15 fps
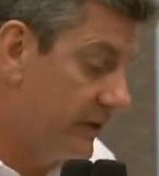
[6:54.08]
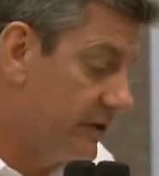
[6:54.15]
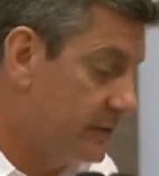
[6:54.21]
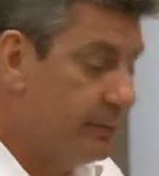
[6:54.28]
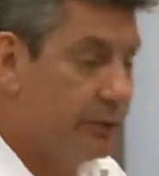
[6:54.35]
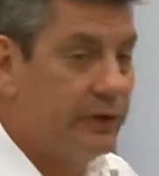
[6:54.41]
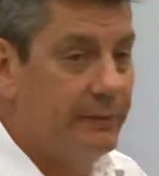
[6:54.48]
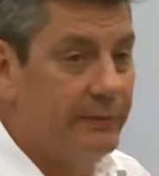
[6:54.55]

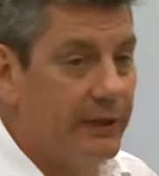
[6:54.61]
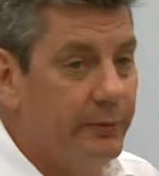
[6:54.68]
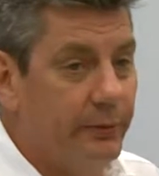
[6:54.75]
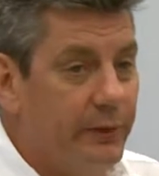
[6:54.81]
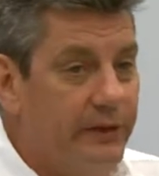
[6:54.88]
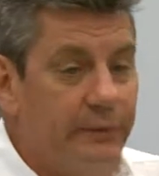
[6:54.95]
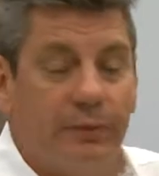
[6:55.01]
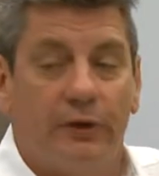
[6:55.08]
Supporting
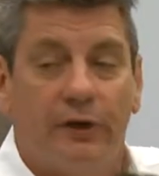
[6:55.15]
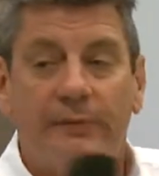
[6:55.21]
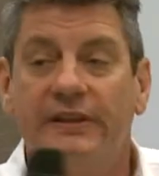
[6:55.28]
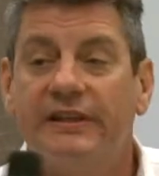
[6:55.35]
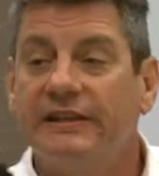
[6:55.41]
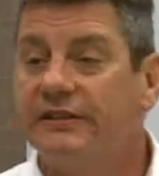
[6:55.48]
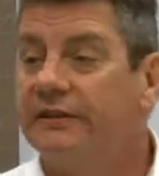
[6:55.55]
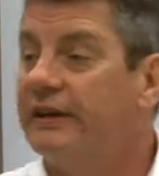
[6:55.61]
people with
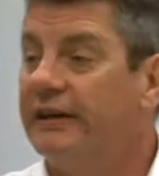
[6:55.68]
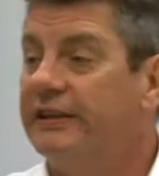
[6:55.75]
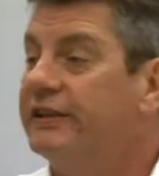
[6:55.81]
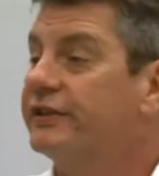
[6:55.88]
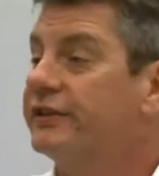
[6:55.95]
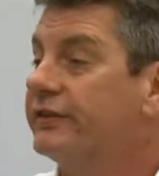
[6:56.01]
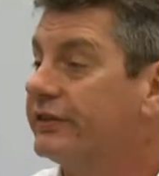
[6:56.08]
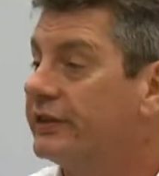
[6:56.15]
employment. These are
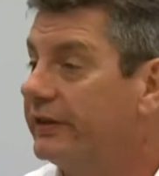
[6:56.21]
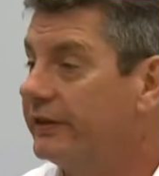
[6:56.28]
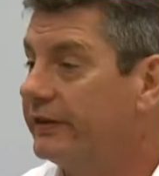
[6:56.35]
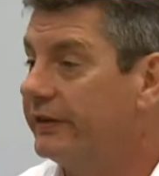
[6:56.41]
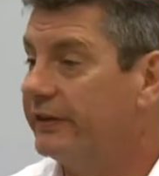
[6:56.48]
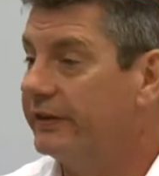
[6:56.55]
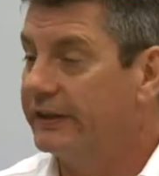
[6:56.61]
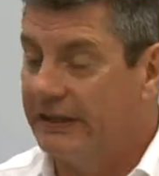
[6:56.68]
additional, so they're
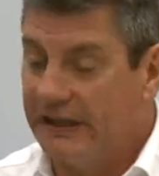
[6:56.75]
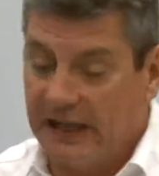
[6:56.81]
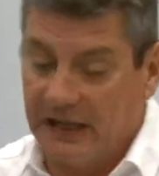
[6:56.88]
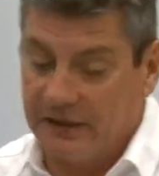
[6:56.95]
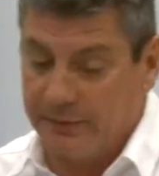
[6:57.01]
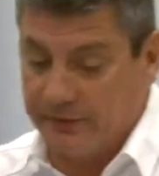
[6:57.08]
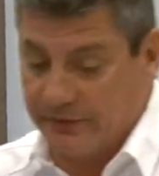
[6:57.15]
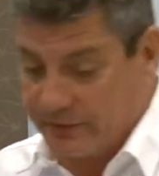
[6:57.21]
not on the
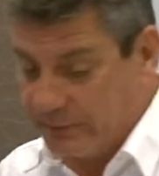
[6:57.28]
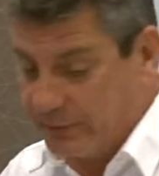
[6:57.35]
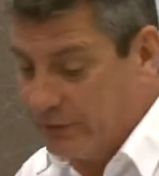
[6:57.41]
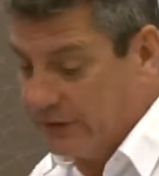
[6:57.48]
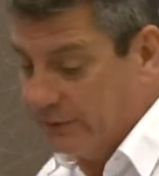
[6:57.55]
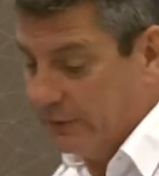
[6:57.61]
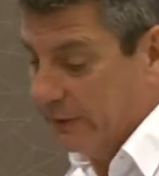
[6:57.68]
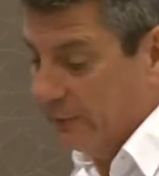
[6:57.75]
cards, but
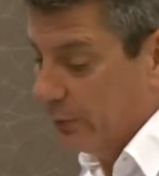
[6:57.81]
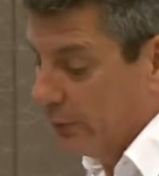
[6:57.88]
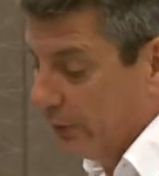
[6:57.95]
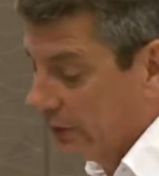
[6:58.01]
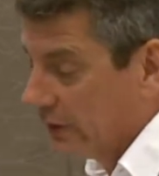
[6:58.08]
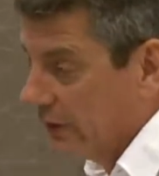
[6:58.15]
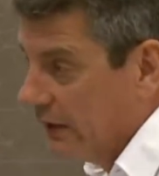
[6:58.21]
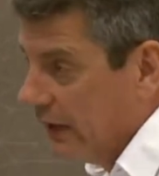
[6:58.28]
supporting people
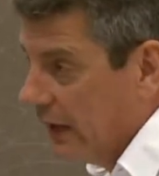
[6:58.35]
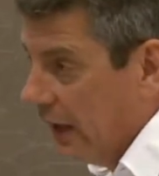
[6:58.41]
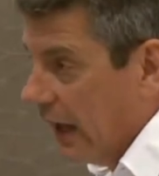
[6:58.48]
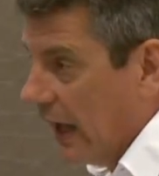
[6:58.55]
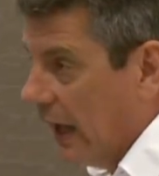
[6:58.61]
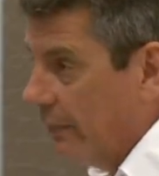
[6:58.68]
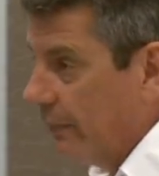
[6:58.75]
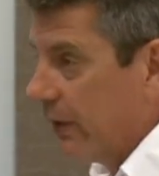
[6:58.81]
with
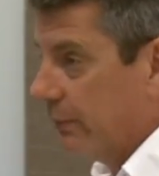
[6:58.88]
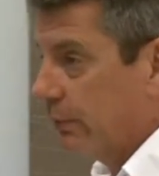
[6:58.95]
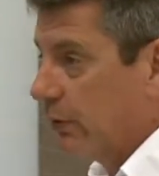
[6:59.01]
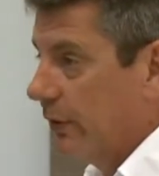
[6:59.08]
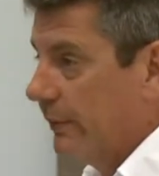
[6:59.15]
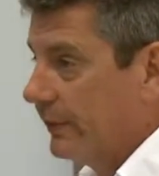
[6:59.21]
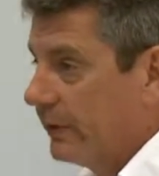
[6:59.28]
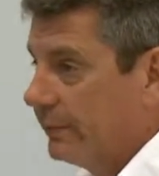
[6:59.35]

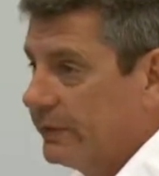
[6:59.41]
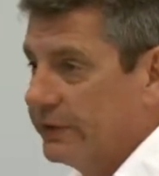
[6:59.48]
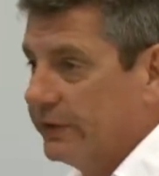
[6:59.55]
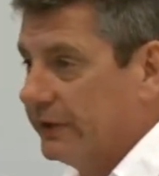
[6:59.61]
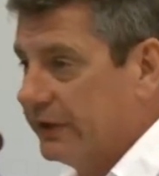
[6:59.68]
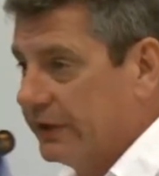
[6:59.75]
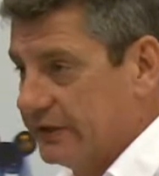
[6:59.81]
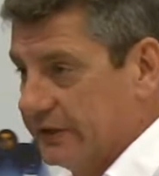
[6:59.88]
employment
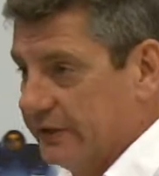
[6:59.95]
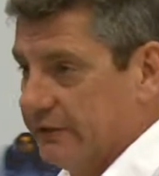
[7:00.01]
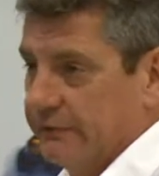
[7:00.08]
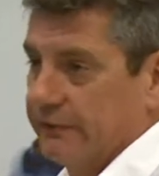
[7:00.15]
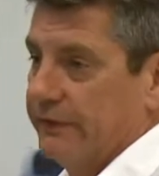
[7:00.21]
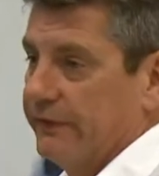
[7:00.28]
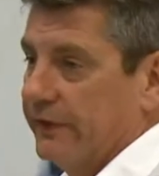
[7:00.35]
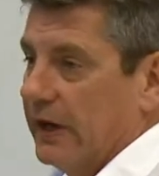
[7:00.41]
opportunities
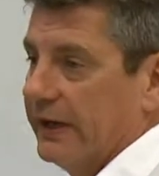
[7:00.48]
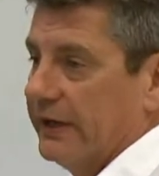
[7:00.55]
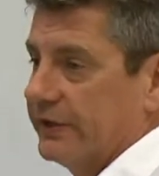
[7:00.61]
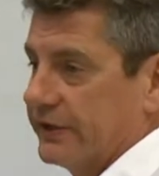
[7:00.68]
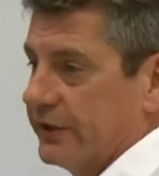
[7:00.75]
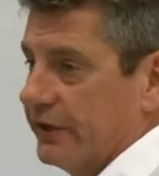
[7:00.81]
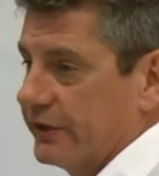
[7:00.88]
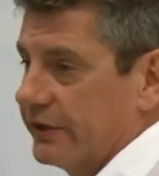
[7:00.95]
and refining
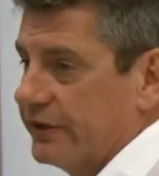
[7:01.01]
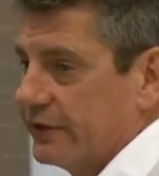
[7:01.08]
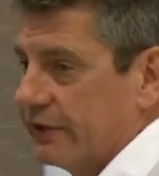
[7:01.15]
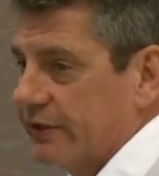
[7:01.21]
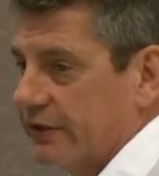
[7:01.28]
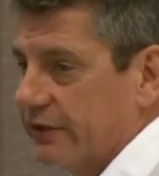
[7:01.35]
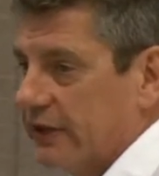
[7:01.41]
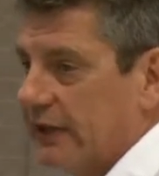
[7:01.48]
search
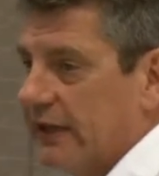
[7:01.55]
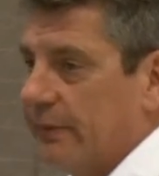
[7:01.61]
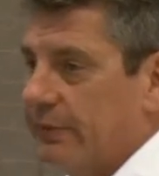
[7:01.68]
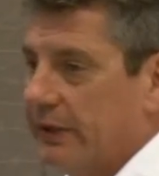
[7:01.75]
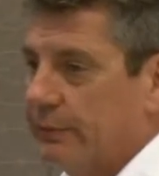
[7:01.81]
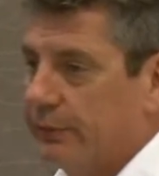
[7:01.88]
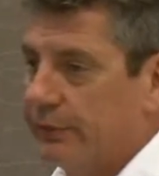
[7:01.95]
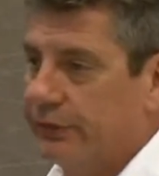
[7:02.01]
engines that allow
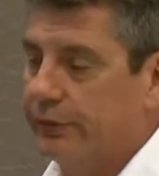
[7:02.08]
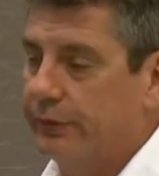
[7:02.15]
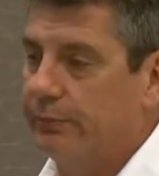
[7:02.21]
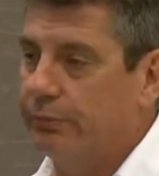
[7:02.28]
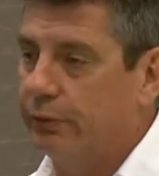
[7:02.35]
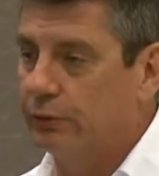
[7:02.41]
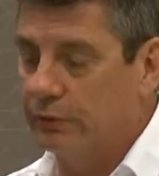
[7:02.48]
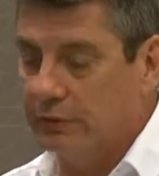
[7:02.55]
people to
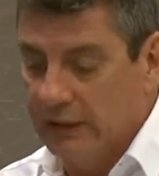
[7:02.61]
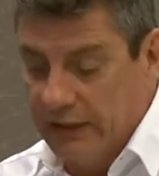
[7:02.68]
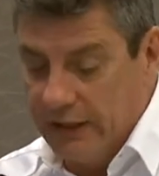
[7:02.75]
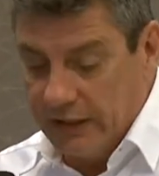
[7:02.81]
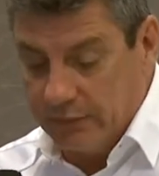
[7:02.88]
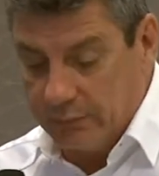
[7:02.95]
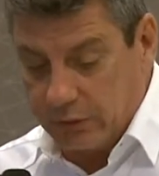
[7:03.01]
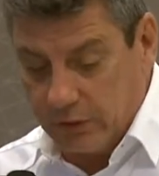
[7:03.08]
pull
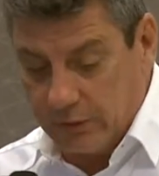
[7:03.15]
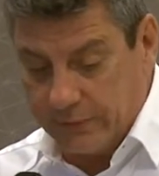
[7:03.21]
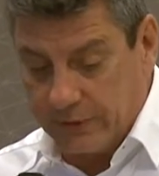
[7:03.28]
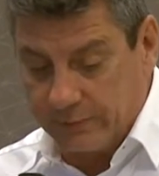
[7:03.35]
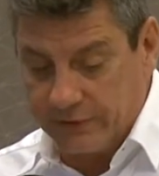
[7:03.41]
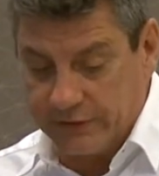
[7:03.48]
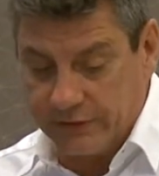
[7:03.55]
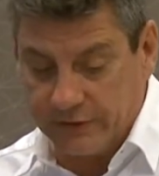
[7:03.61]
employment
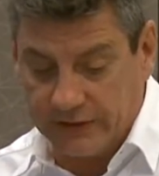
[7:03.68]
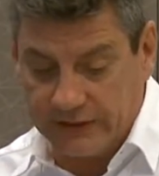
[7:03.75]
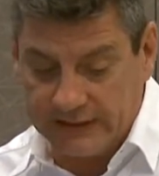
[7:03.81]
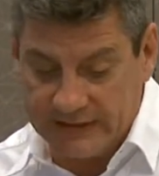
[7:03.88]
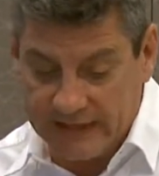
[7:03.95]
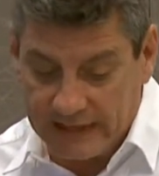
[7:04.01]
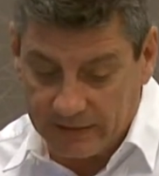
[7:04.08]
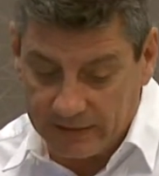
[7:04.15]

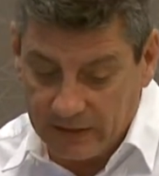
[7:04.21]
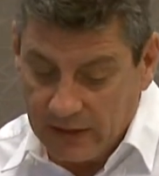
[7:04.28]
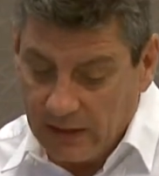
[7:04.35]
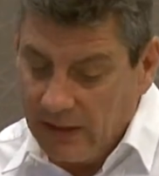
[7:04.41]
opportunities out.